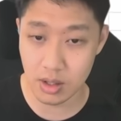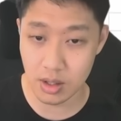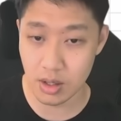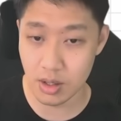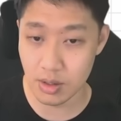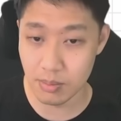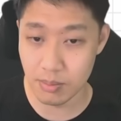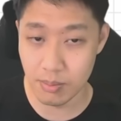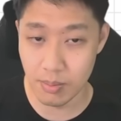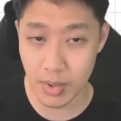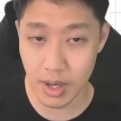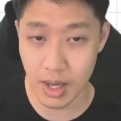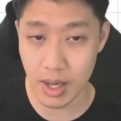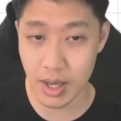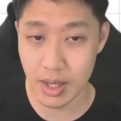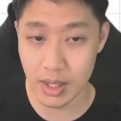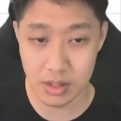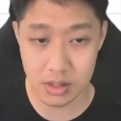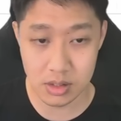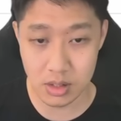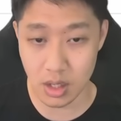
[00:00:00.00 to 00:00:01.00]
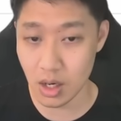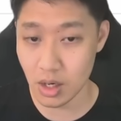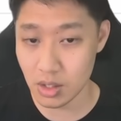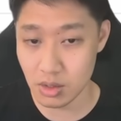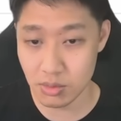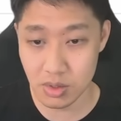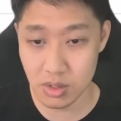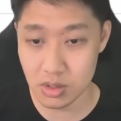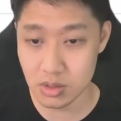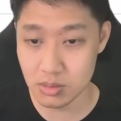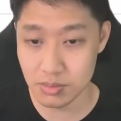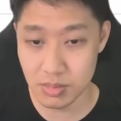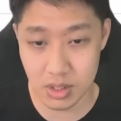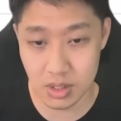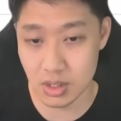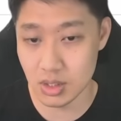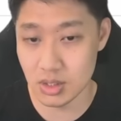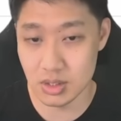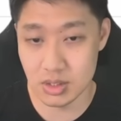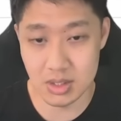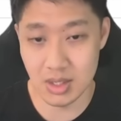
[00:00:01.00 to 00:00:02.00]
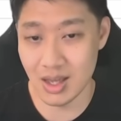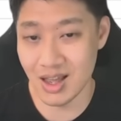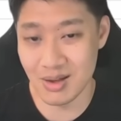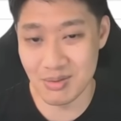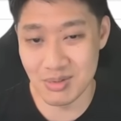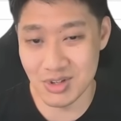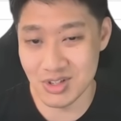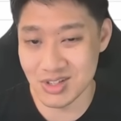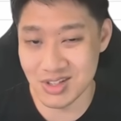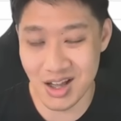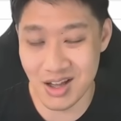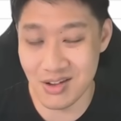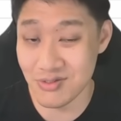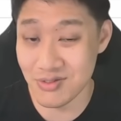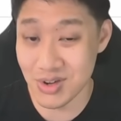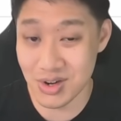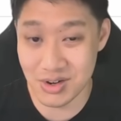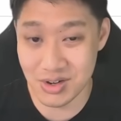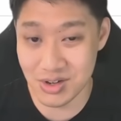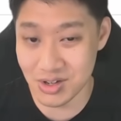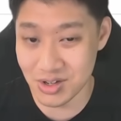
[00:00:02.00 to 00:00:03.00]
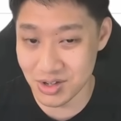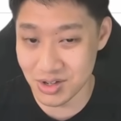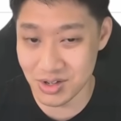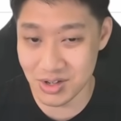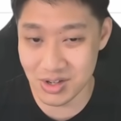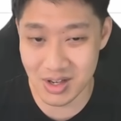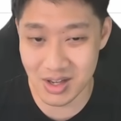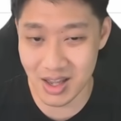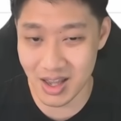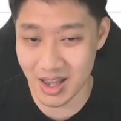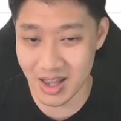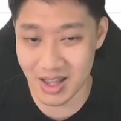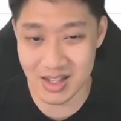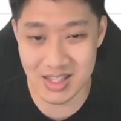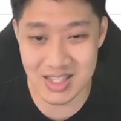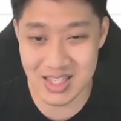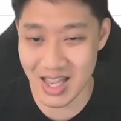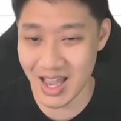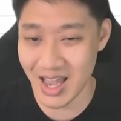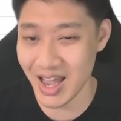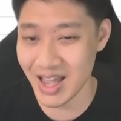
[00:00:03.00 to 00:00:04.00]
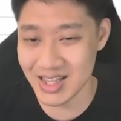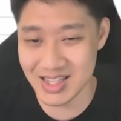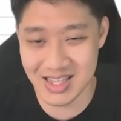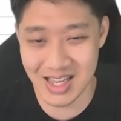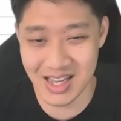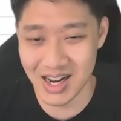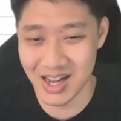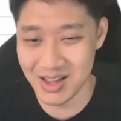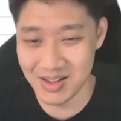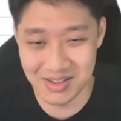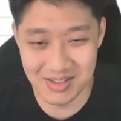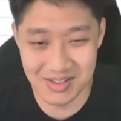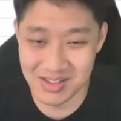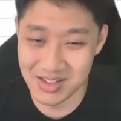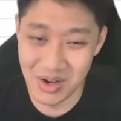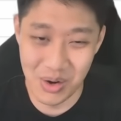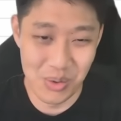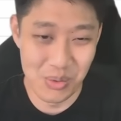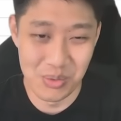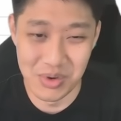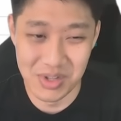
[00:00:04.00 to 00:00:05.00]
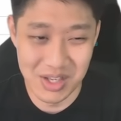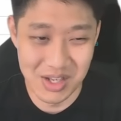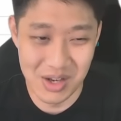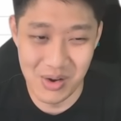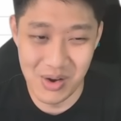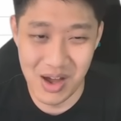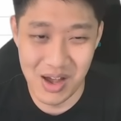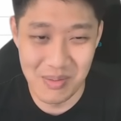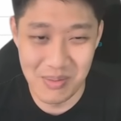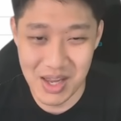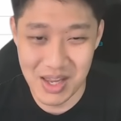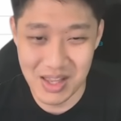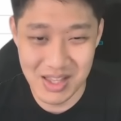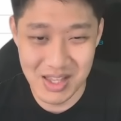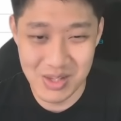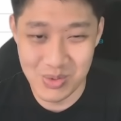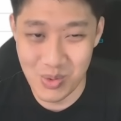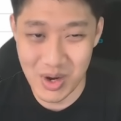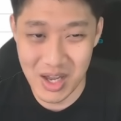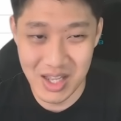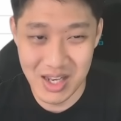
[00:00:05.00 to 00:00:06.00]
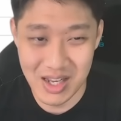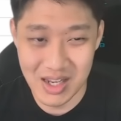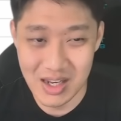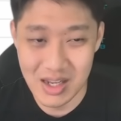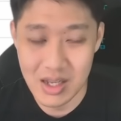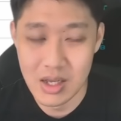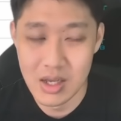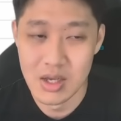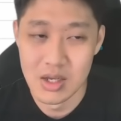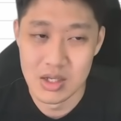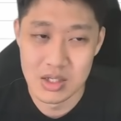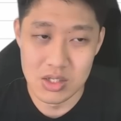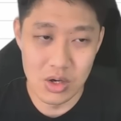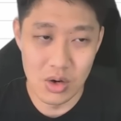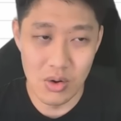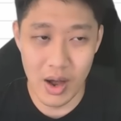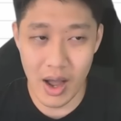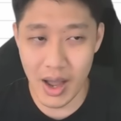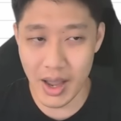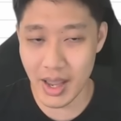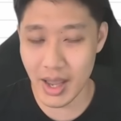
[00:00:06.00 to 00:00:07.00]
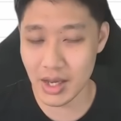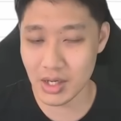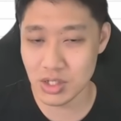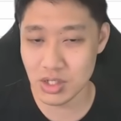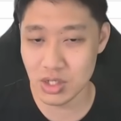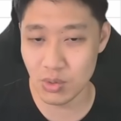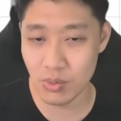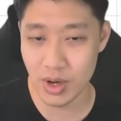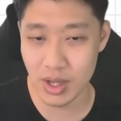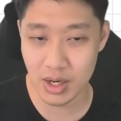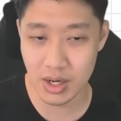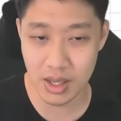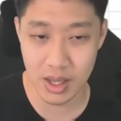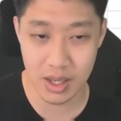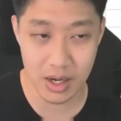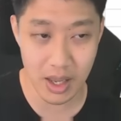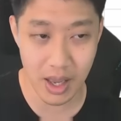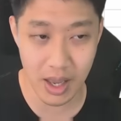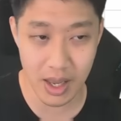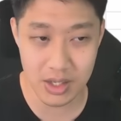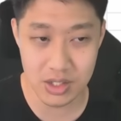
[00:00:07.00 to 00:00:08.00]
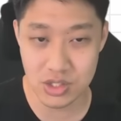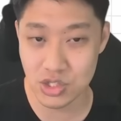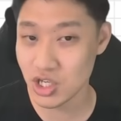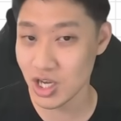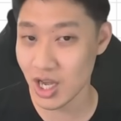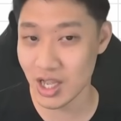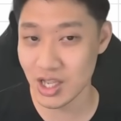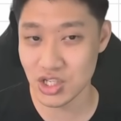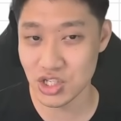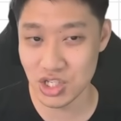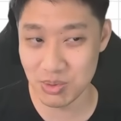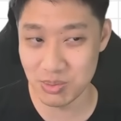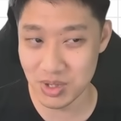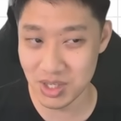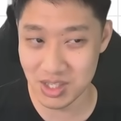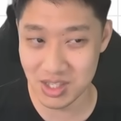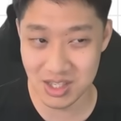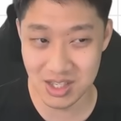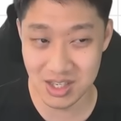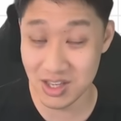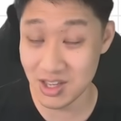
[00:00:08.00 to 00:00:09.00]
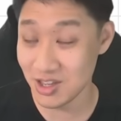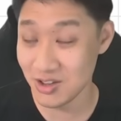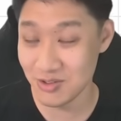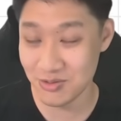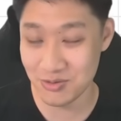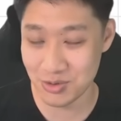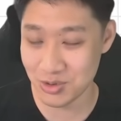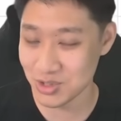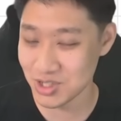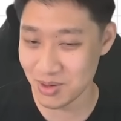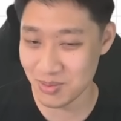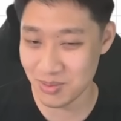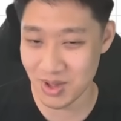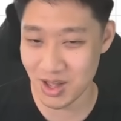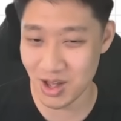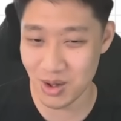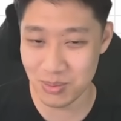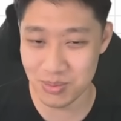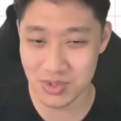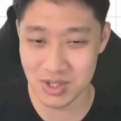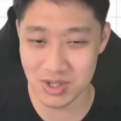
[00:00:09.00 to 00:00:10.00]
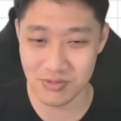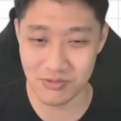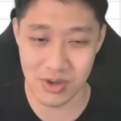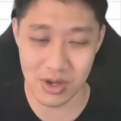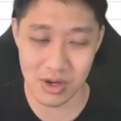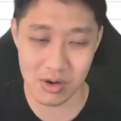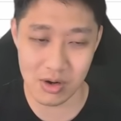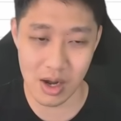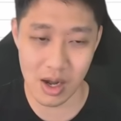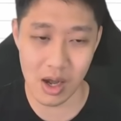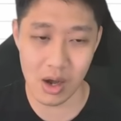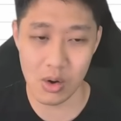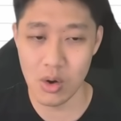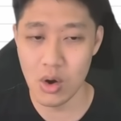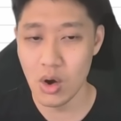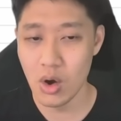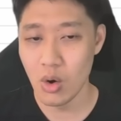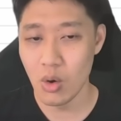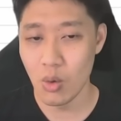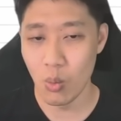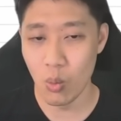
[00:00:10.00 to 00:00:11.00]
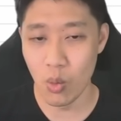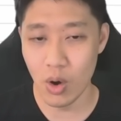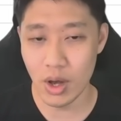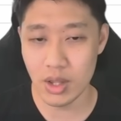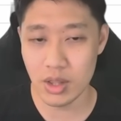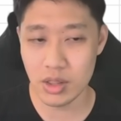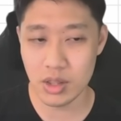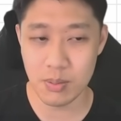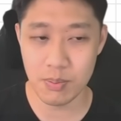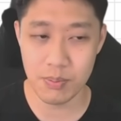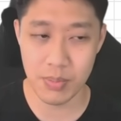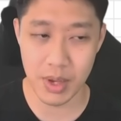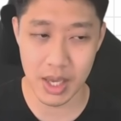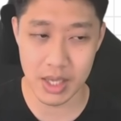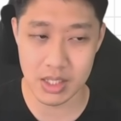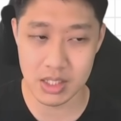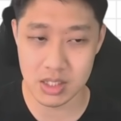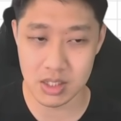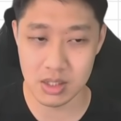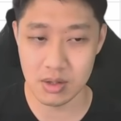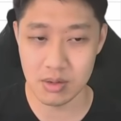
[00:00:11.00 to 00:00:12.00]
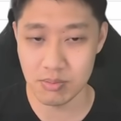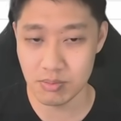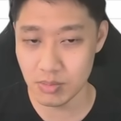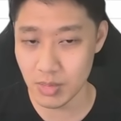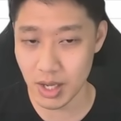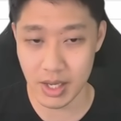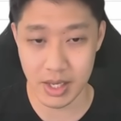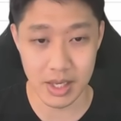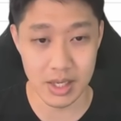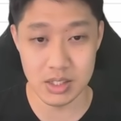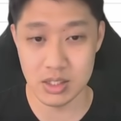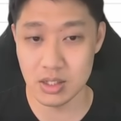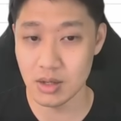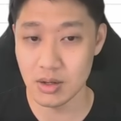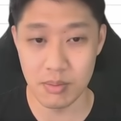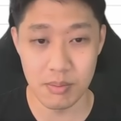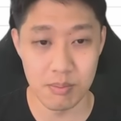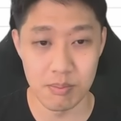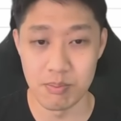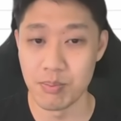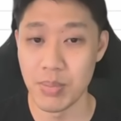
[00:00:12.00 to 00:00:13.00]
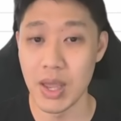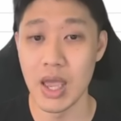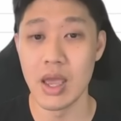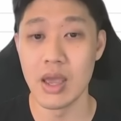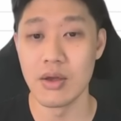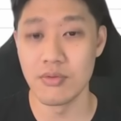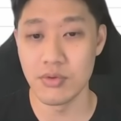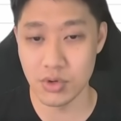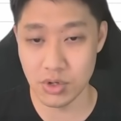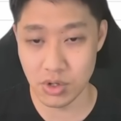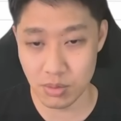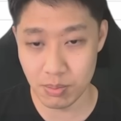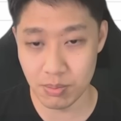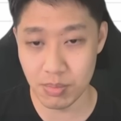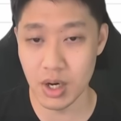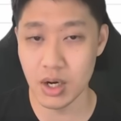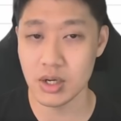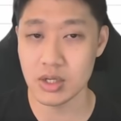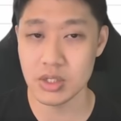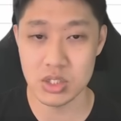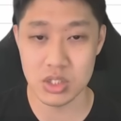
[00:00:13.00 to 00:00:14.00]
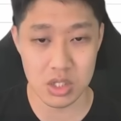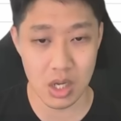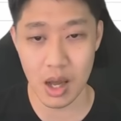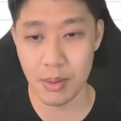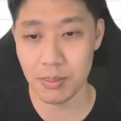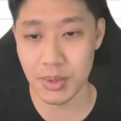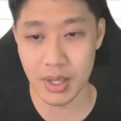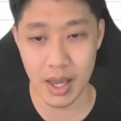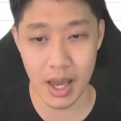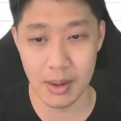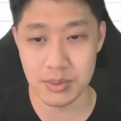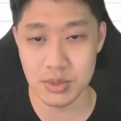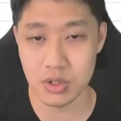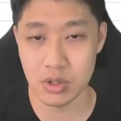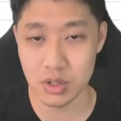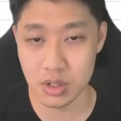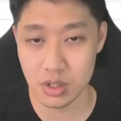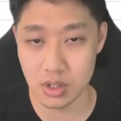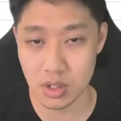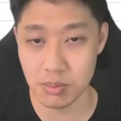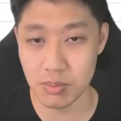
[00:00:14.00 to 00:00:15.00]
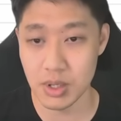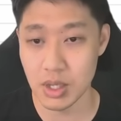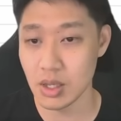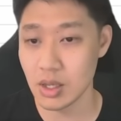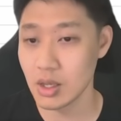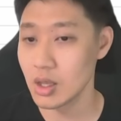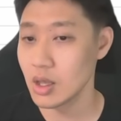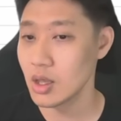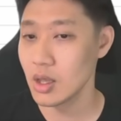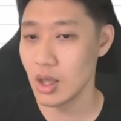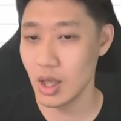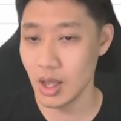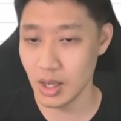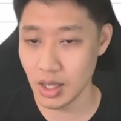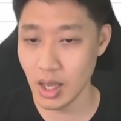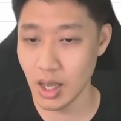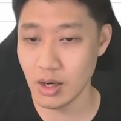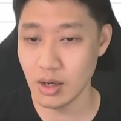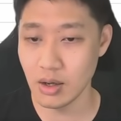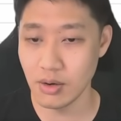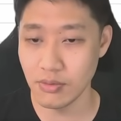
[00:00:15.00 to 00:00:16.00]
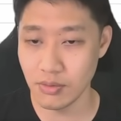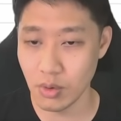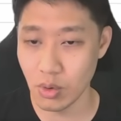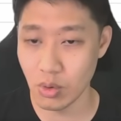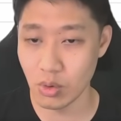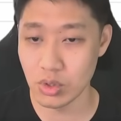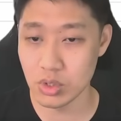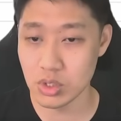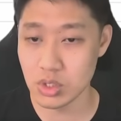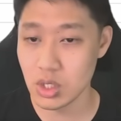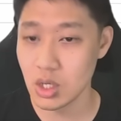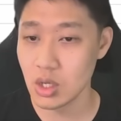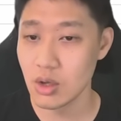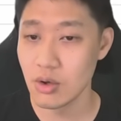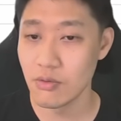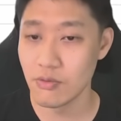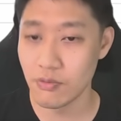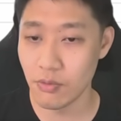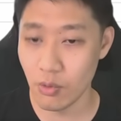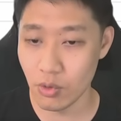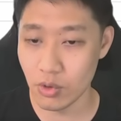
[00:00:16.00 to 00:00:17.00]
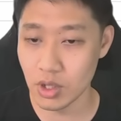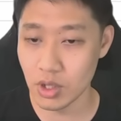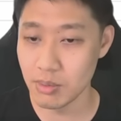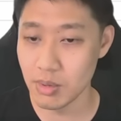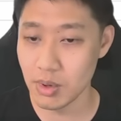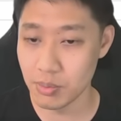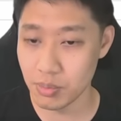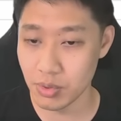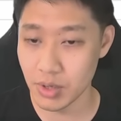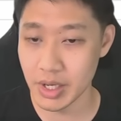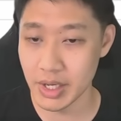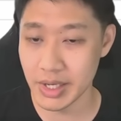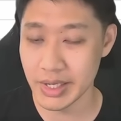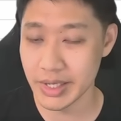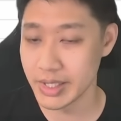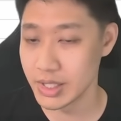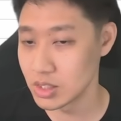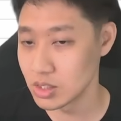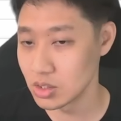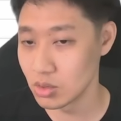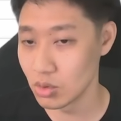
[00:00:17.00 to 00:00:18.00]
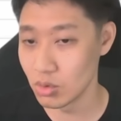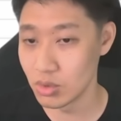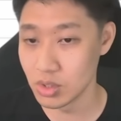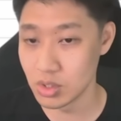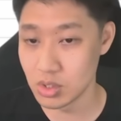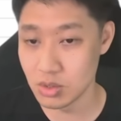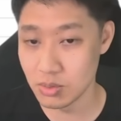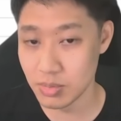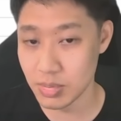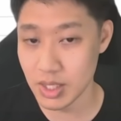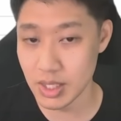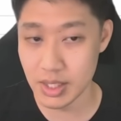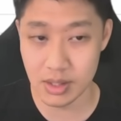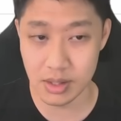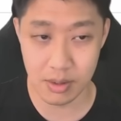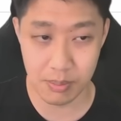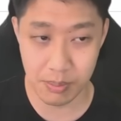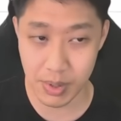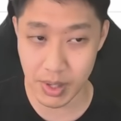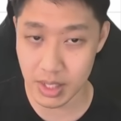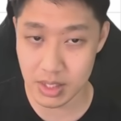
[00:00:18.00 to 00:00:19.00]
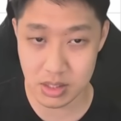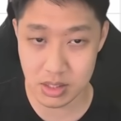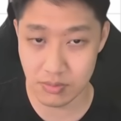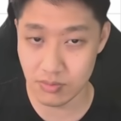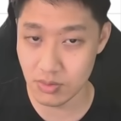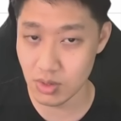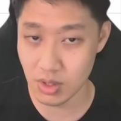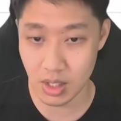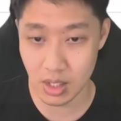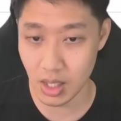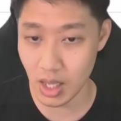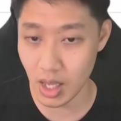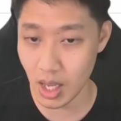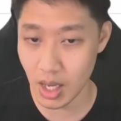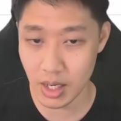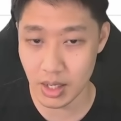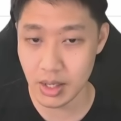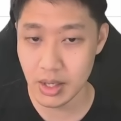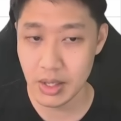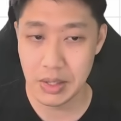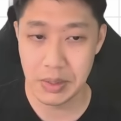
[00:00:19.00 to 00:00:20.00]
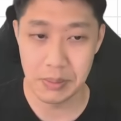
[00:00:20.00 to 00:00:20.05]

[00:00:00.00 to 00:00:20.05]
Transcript: on my document because I'm just not very good at stats and I don't really know how to make these weighted. So I actually went and asked ChatGPT for some help to figure out what the best, I guess, bang for your buck stop gaps are going to be. Again, of course, 4 limit break is going to be the best if you can get it.